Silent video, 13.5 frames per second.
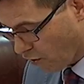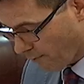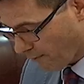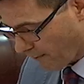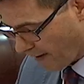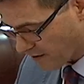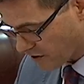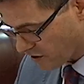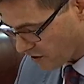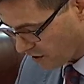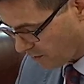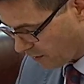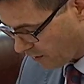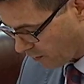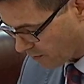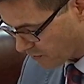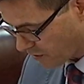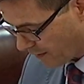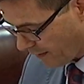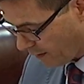corporations and community groups
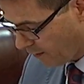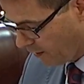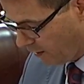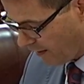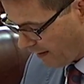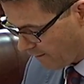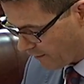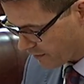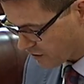to allow every